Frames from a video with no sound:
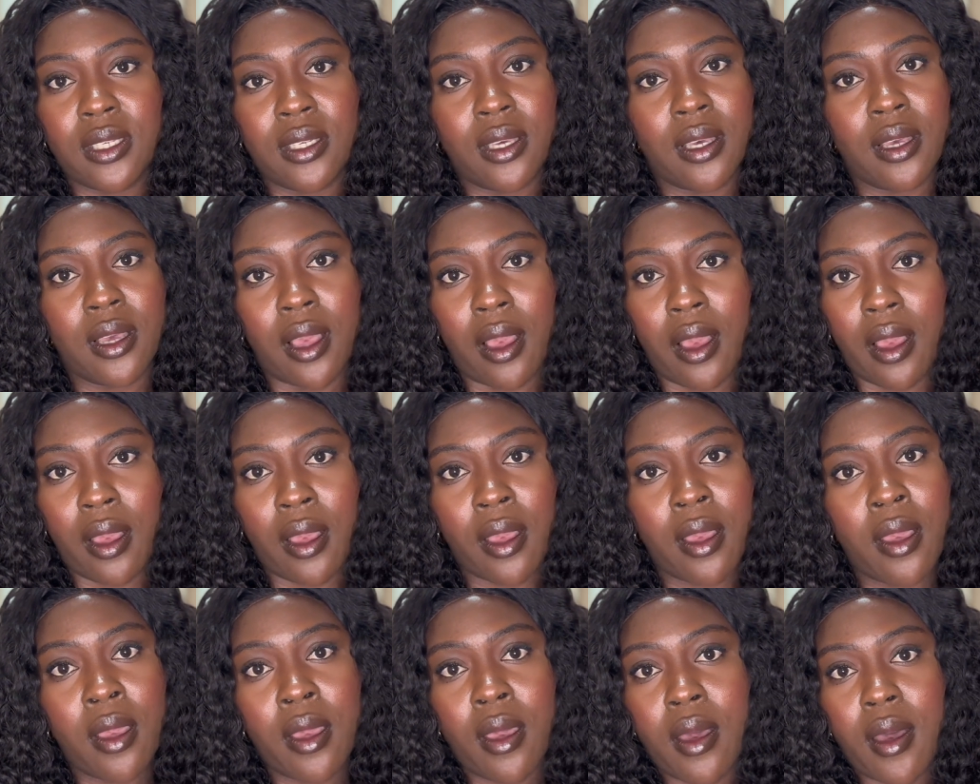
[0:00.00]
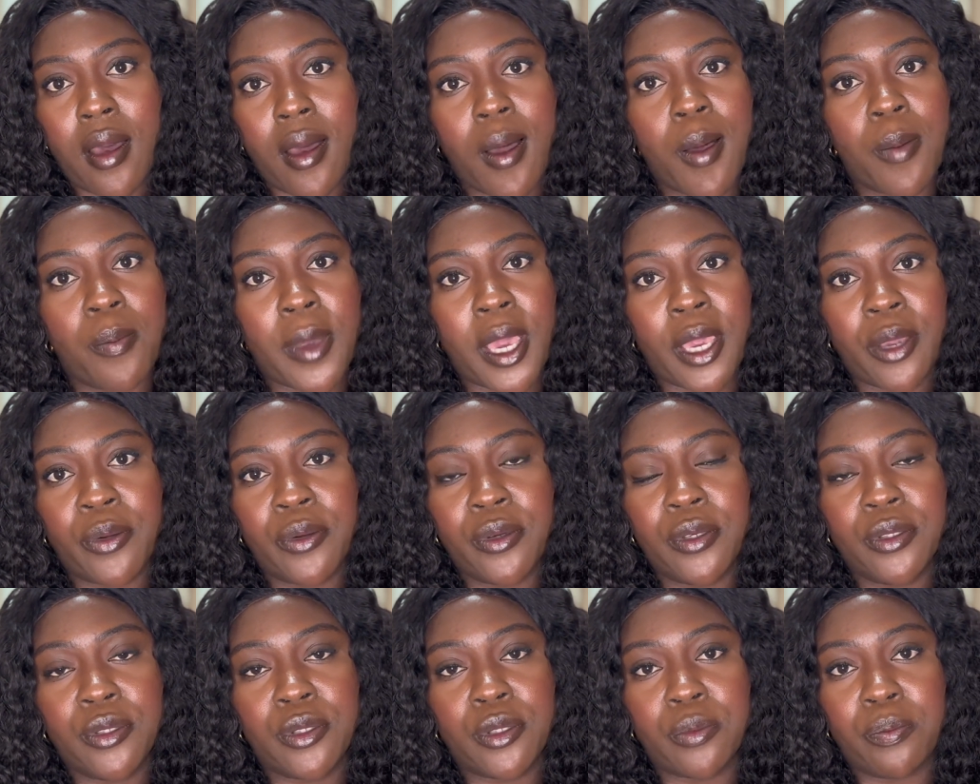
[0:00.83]
how am I
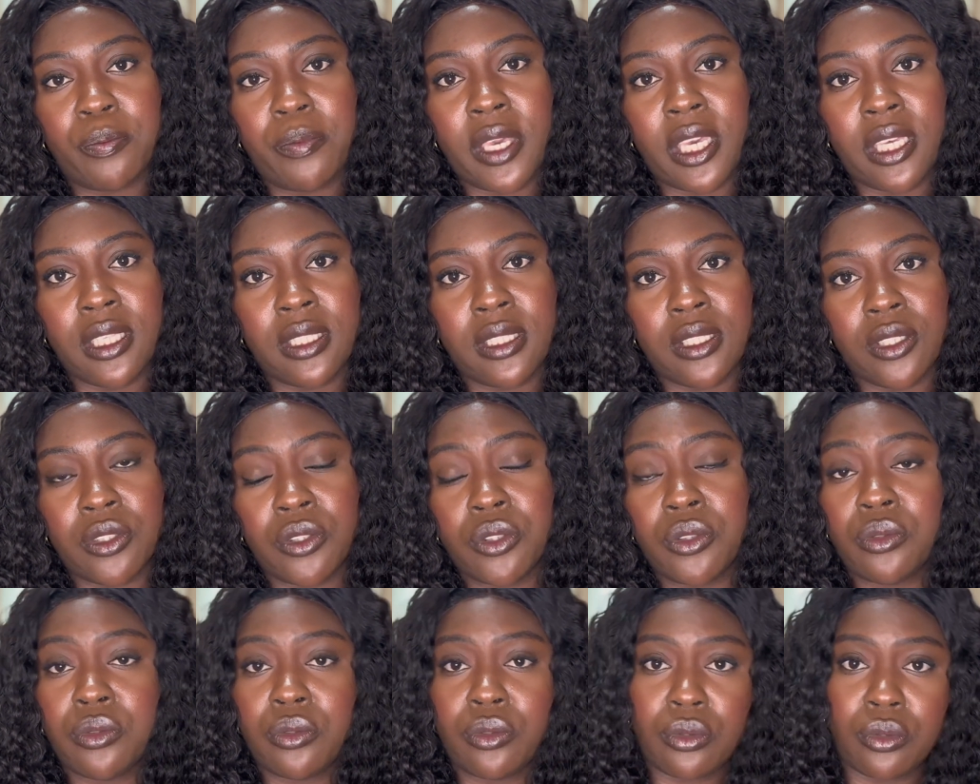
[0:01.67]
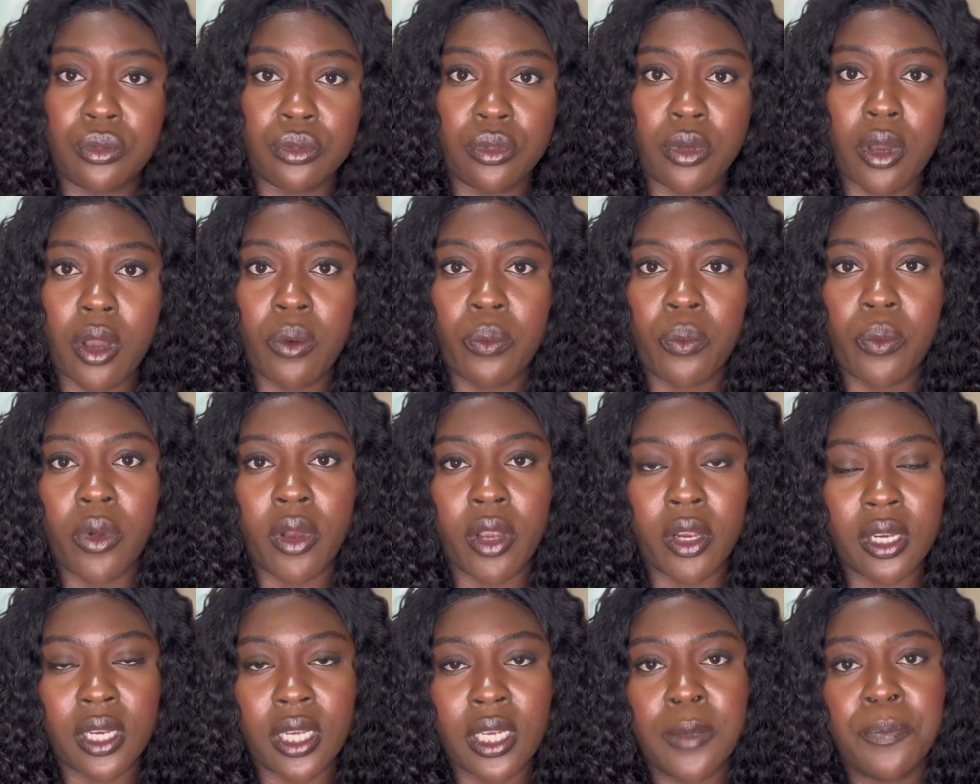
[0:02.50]
going to pay this? Do not
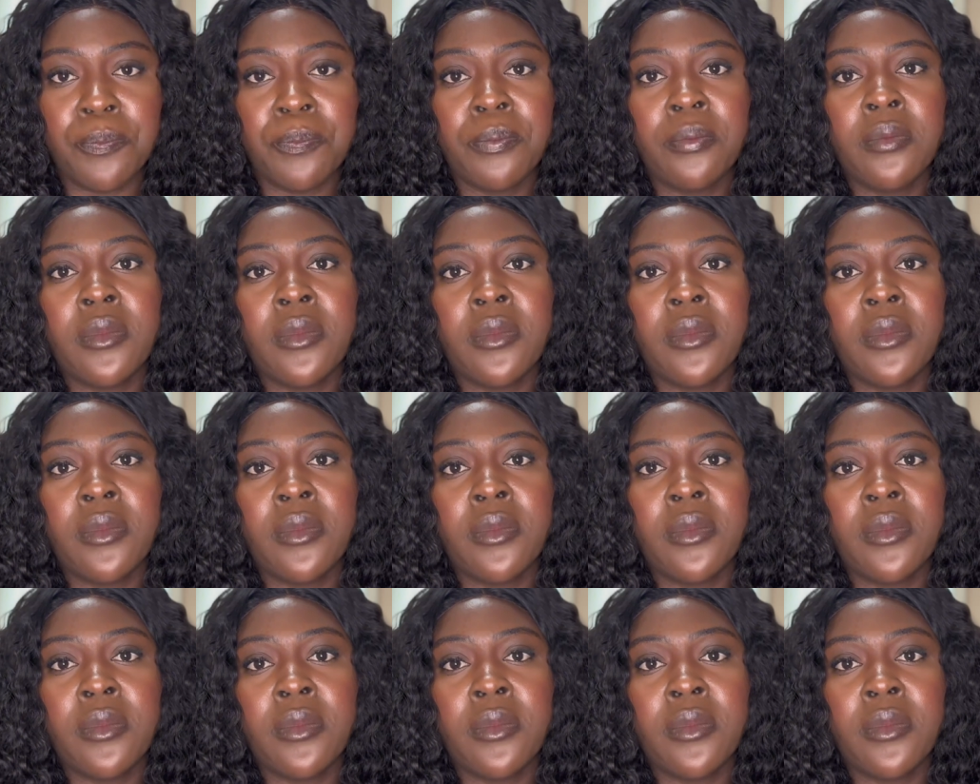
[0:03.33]
worry.